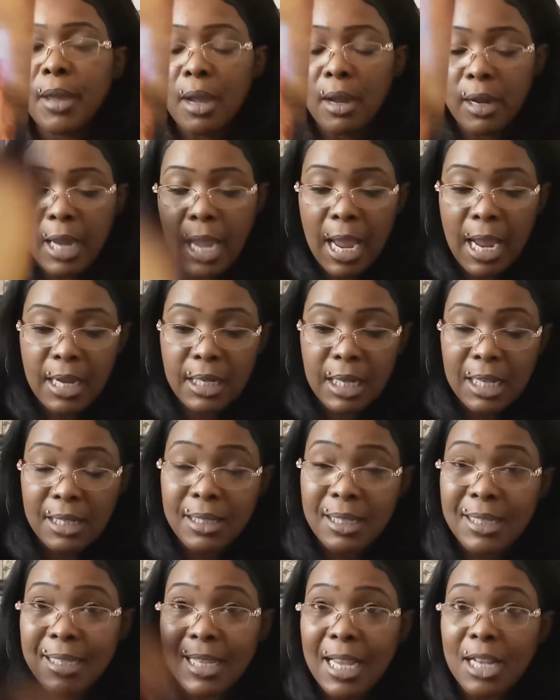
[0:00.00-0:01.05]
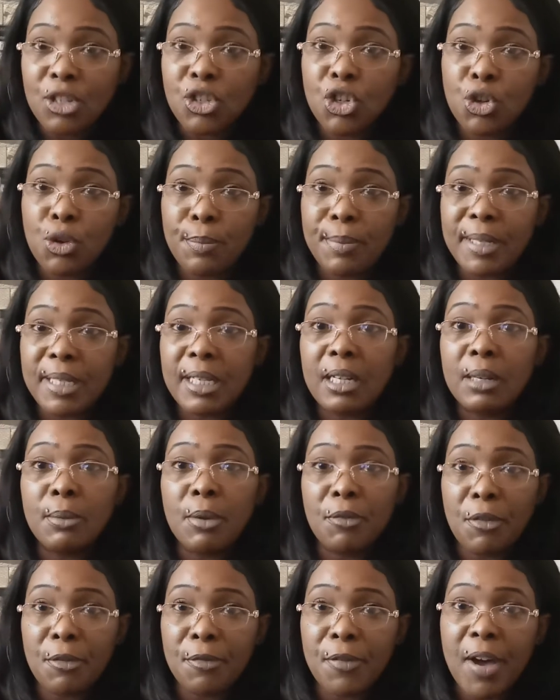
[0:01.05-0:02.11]
Okay, as I said, you could be dealing
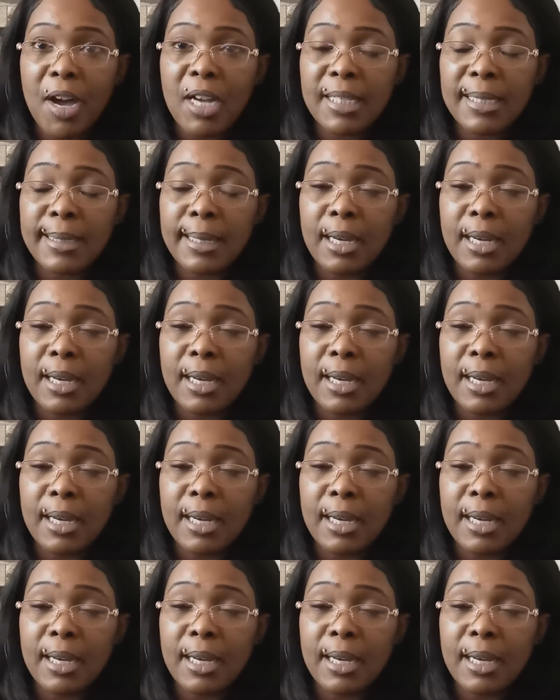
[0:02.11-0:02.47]
with the fire